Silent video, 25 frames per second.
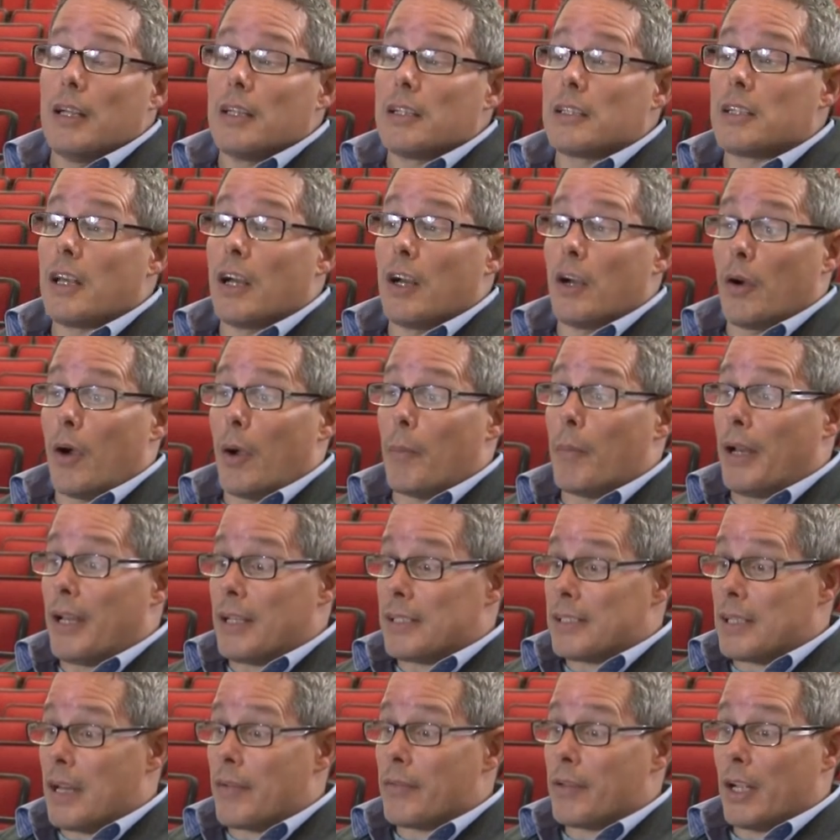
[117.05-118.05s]
So, I mean,
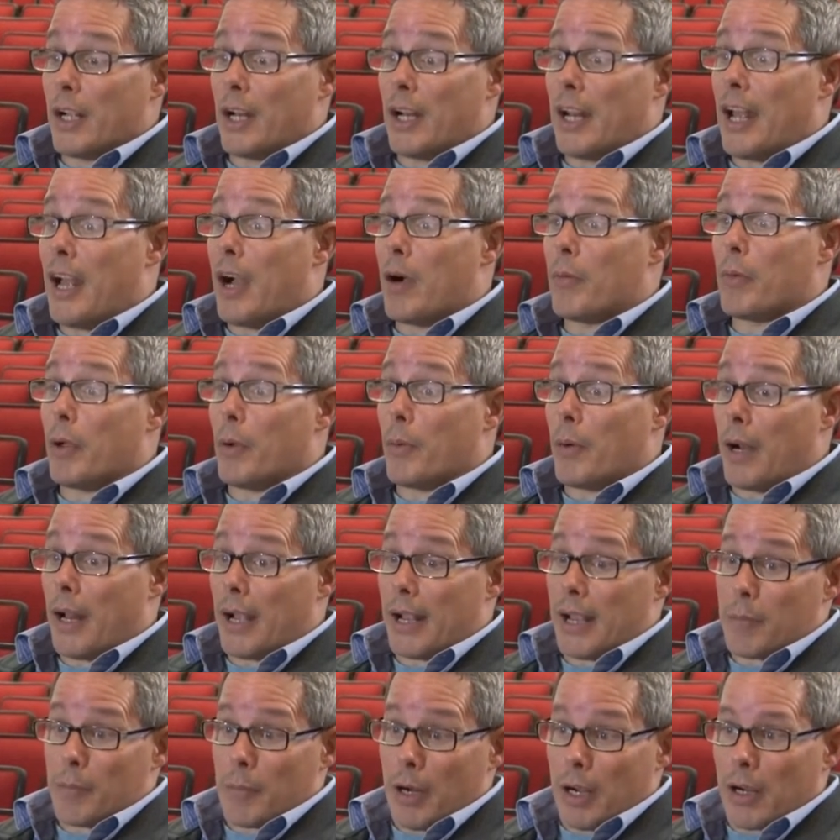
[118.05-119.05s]
it's definitely going to help me when I
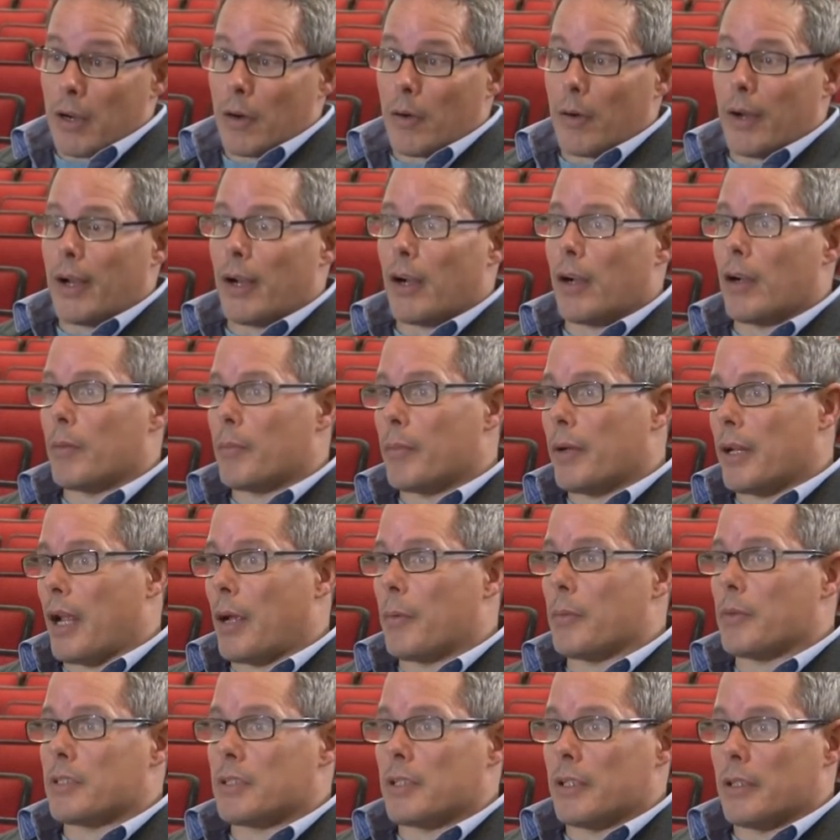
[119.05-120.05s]
get my career and be
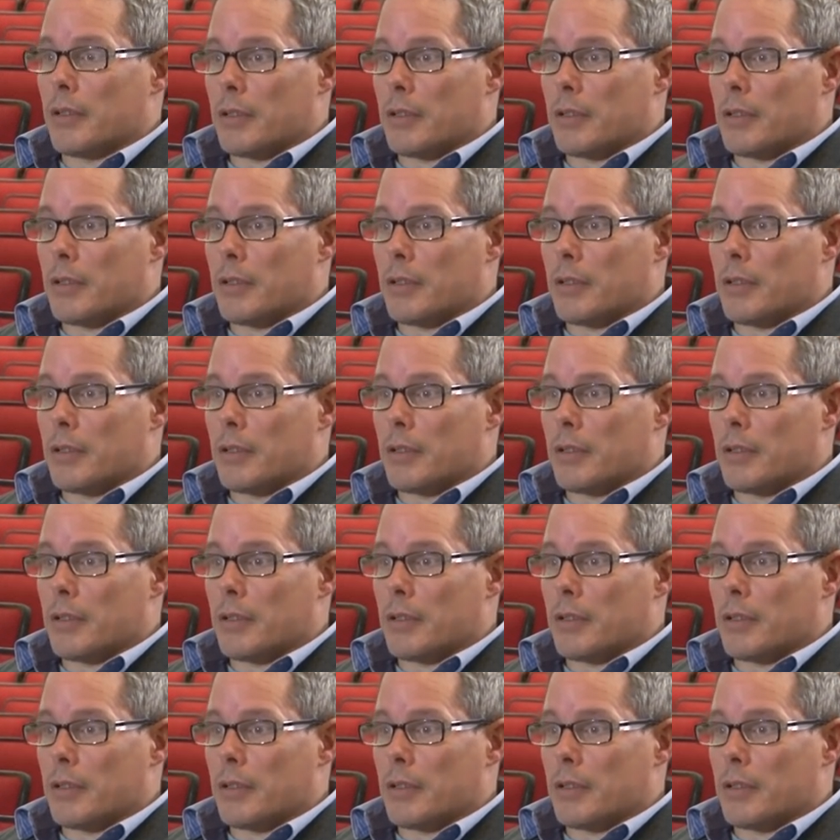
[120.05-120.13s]
able to,